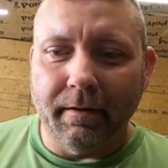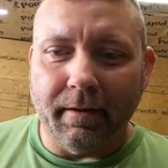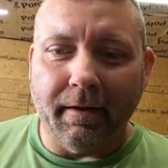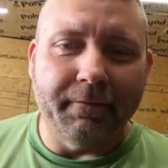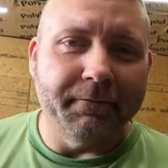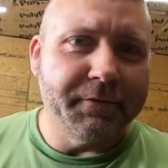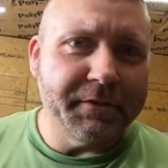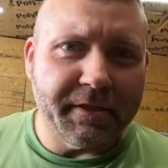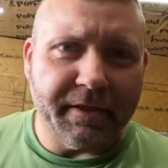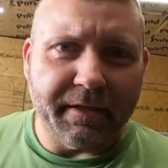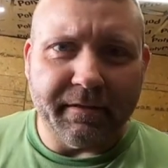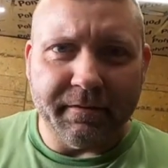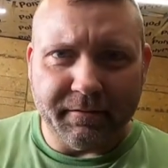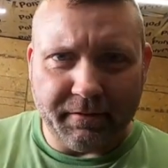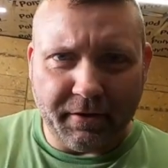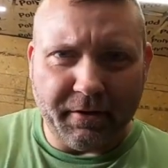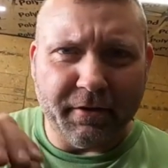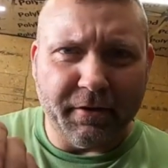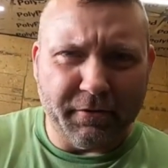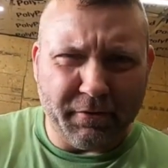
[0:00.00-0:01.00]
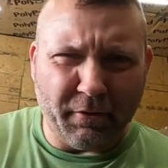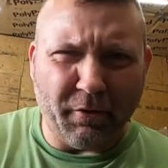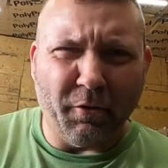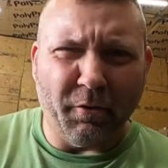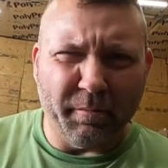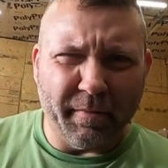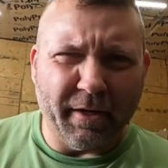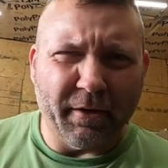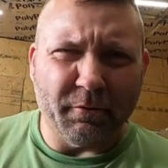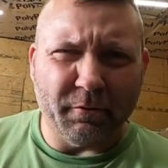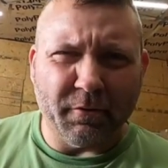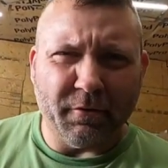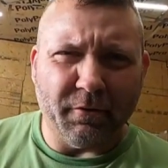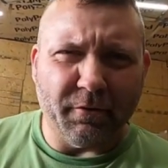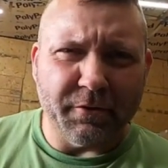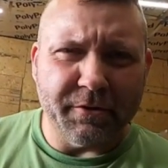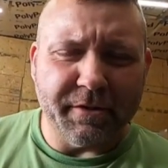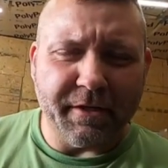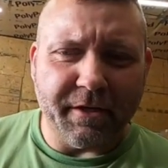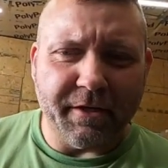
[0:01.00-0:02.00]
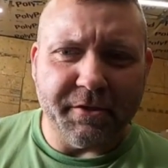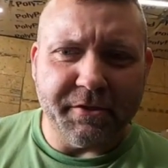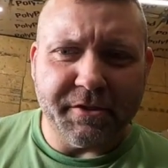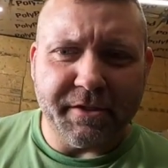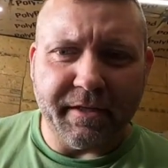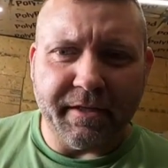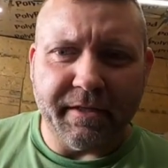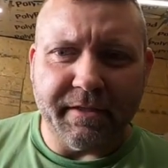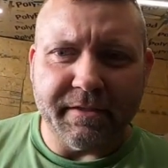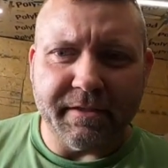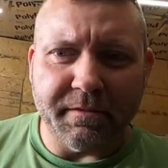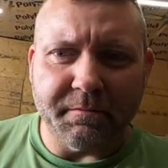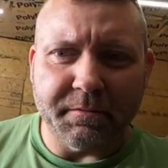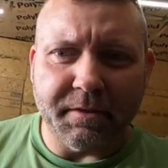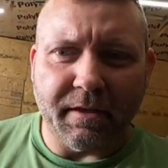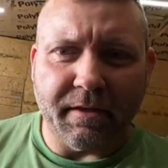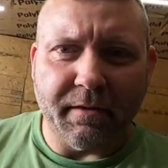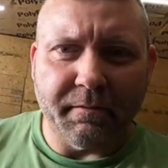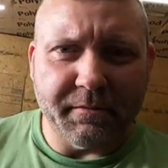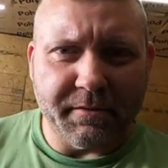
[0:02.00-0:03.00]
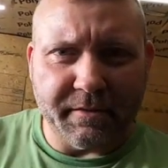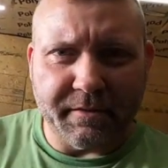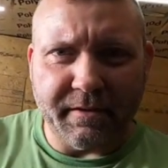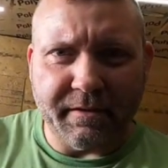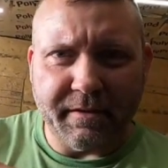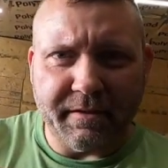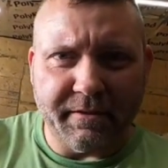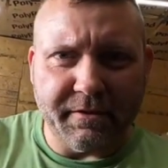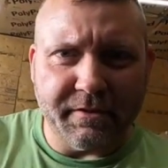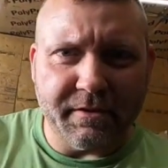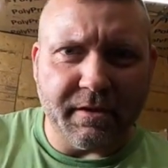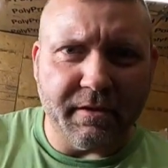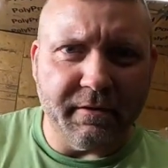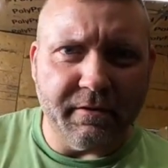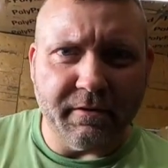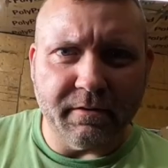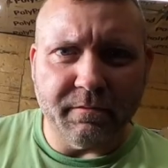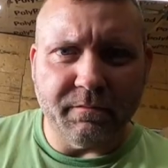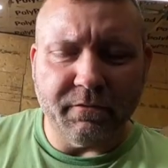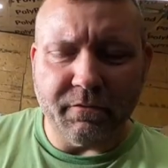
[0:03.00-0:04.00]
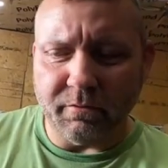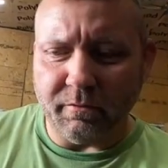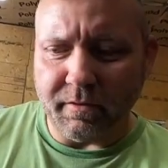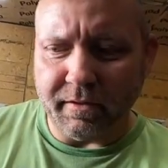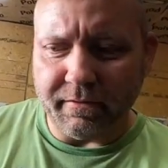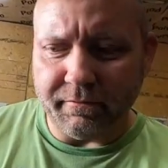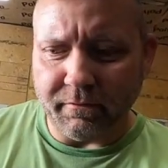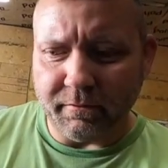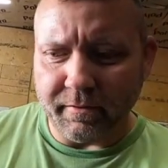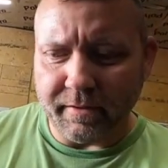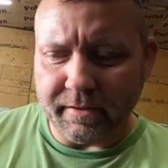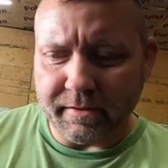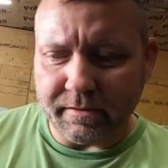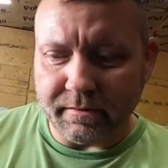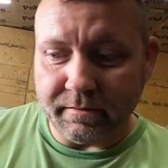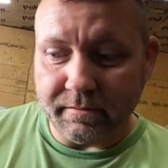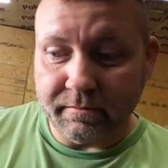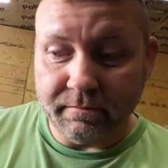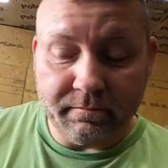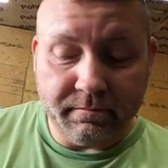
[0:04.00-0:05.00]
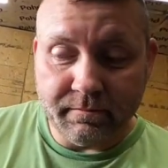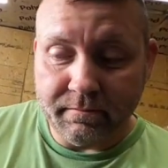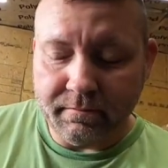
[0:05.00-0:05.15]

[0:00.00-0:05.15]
I've seen, you know, the all metal cars that you see sometimes, and then they just clear them for whatever reason.